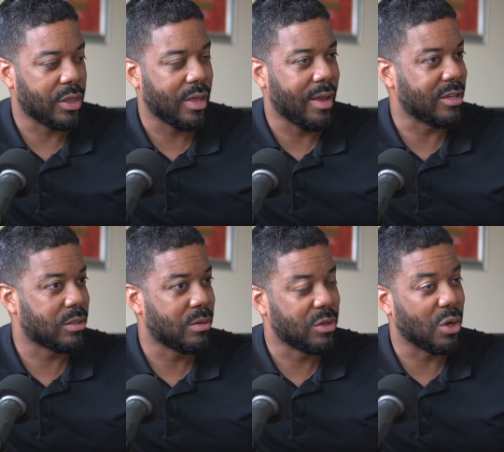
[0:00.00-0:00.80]

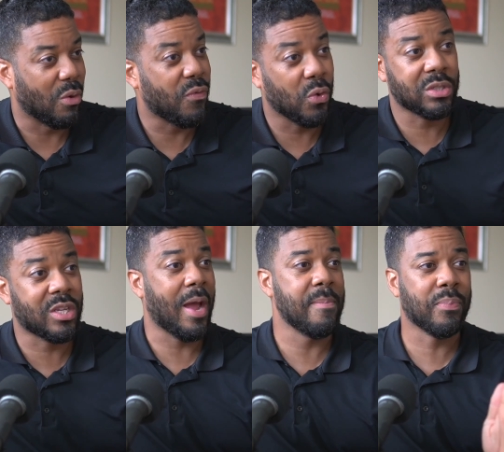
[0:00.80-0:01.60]
as you know,
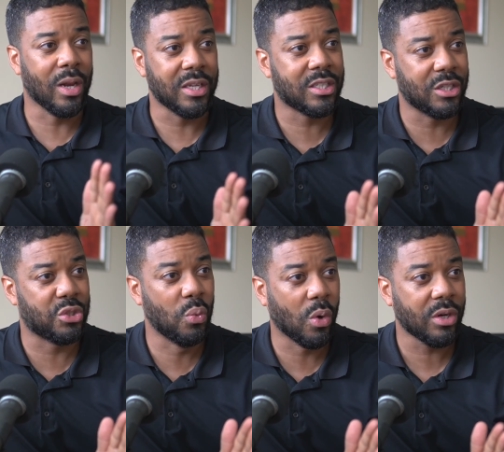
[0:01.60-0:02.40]
full-time plus that
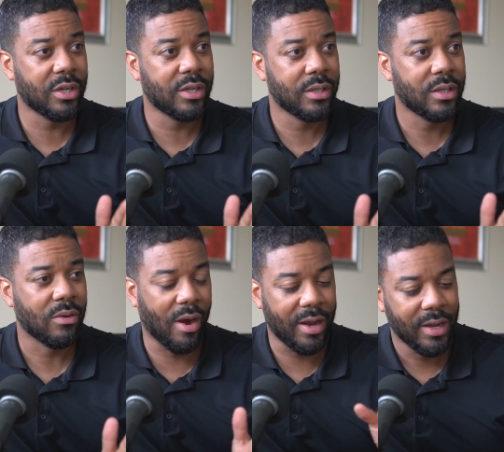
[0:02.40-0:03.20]
you work,
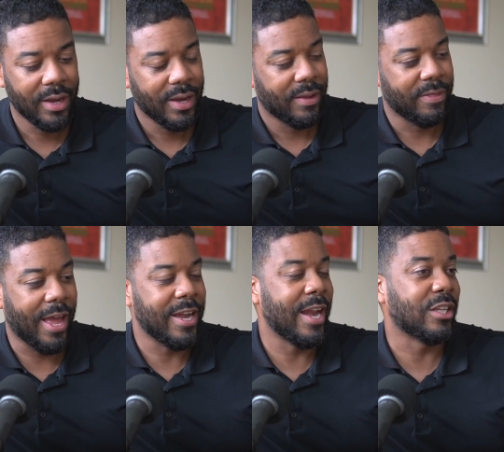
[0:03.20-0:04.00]
right?
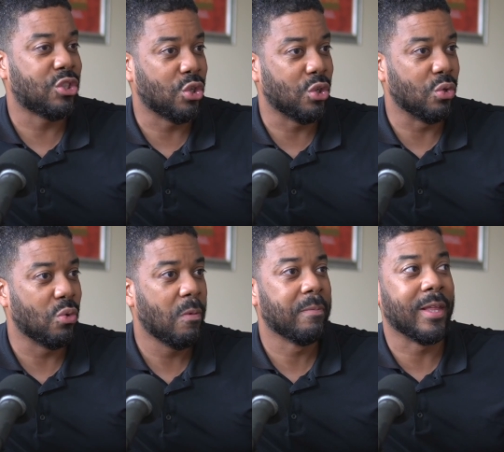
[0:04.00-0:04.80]
That nets
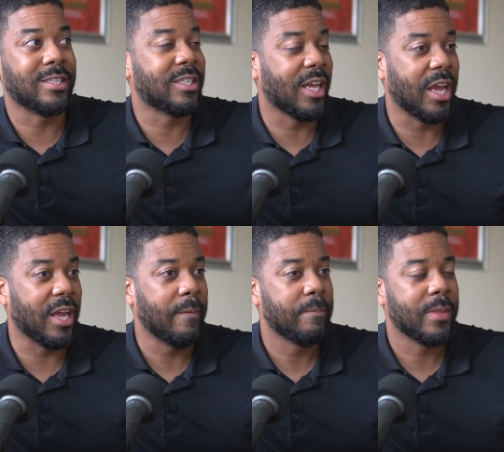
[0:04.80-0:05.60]
you, let's
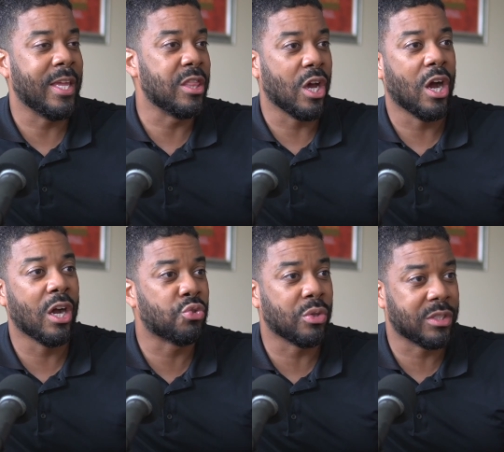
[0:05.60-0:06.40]
say, in the
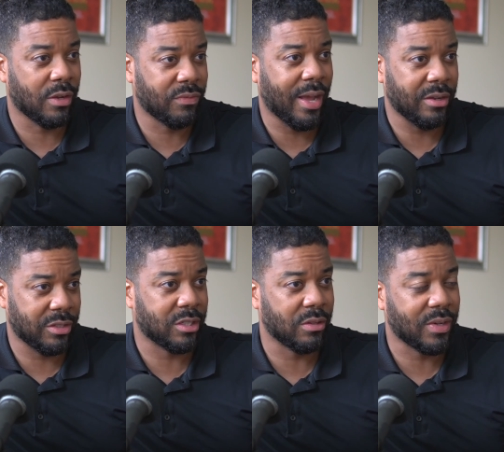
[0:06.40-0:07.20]
hundreds of
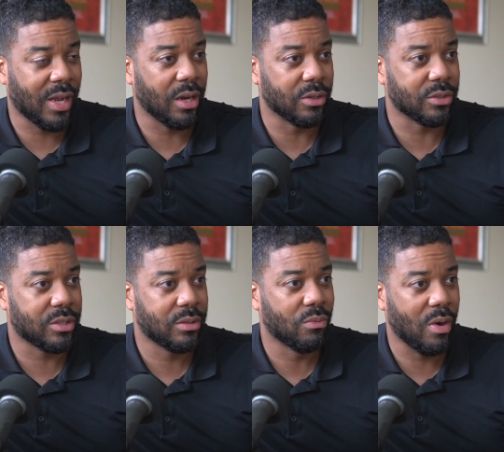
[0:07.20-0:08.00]
thousands of dollars
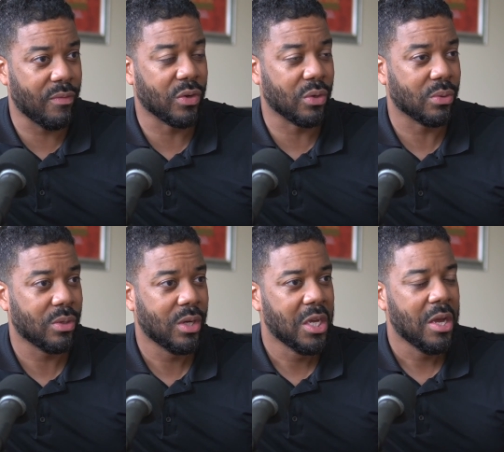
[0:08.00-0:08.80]
revenue.
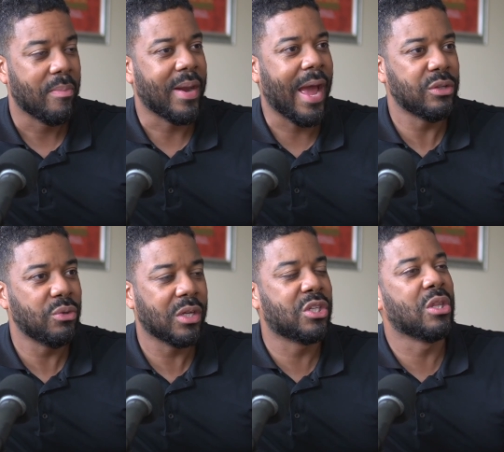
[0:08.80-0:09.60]
But how do you
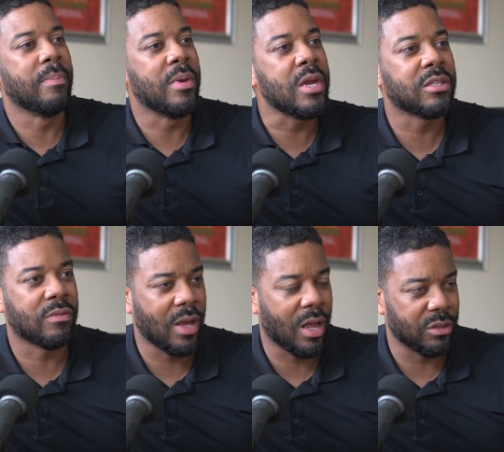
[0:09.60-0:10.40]
get to the millions
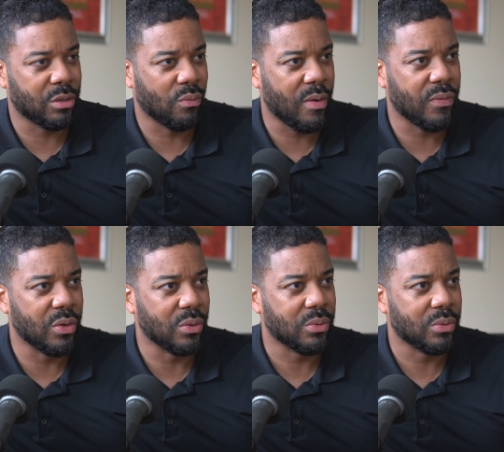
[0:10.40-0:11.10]
of dollars of revenue?